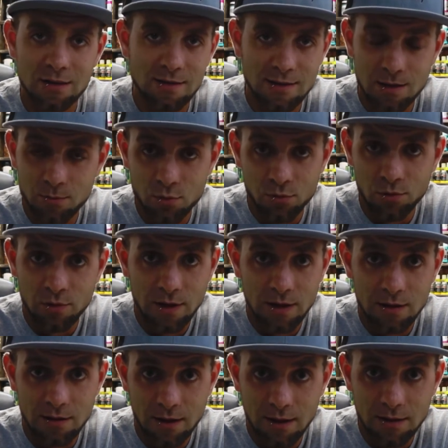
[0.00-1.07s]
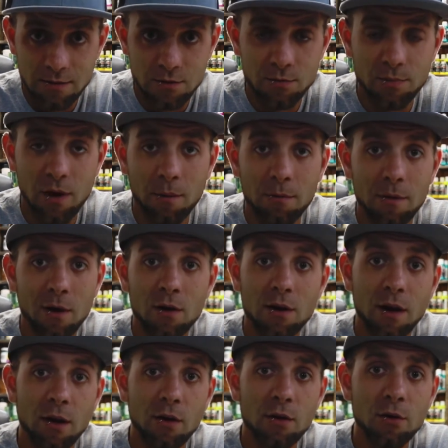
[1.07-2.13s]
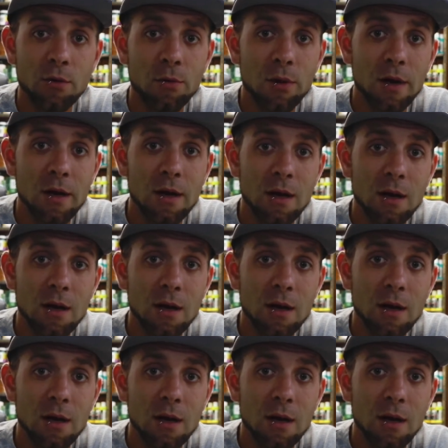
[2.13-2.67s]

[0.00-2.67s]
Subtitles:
simple and things you probably already do,